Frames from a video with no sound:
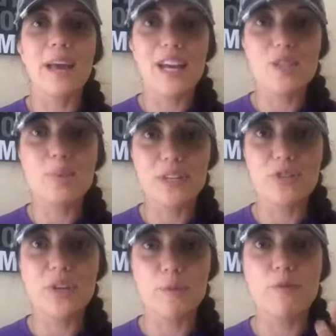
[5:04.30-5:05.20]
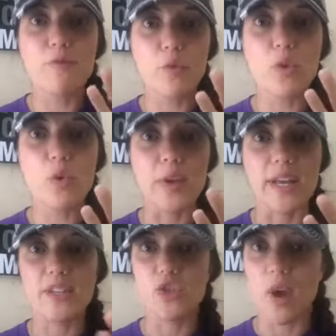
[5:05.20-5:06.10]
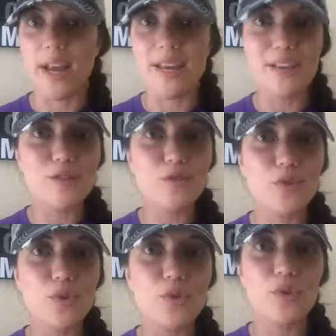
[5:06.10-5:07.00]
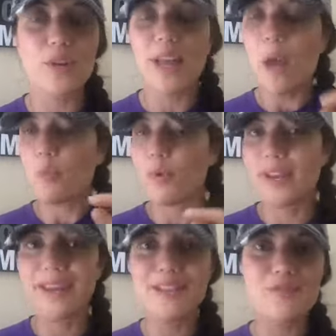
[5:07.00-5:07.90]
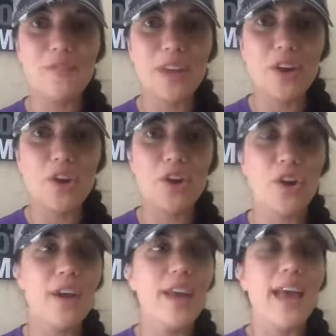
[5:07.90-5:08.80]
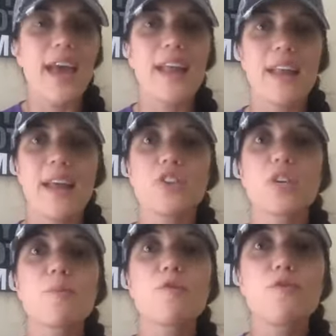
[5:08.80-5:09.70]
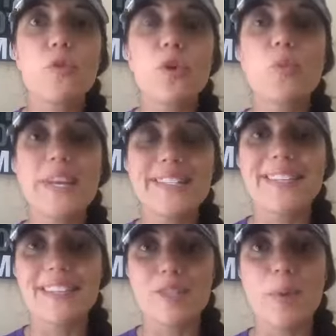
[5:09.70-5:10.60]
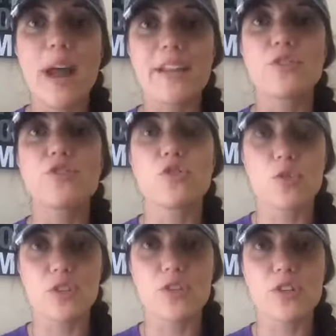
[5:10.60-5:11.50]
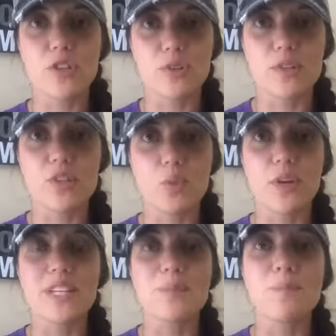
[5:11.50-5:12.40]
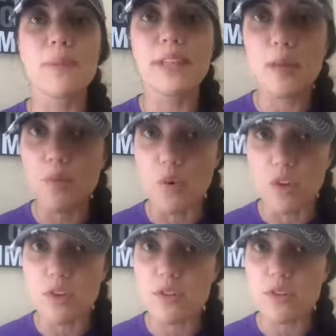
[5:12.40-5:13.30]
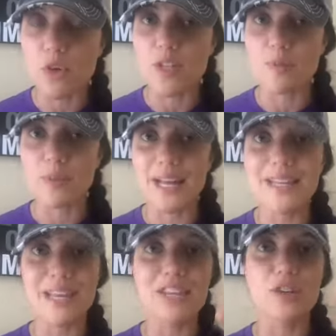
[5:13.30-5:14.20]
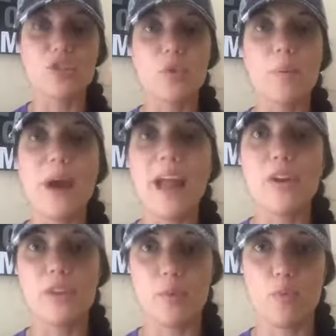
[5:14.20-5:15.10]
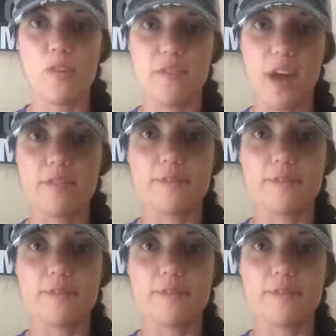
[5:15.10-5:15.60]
husband, it took him four weeks tracking his food, pricking his finger, and it took him four weeks to get his body into nutritional ketosis where his millimolars, so his blood ketones, are up higher than a 0.5.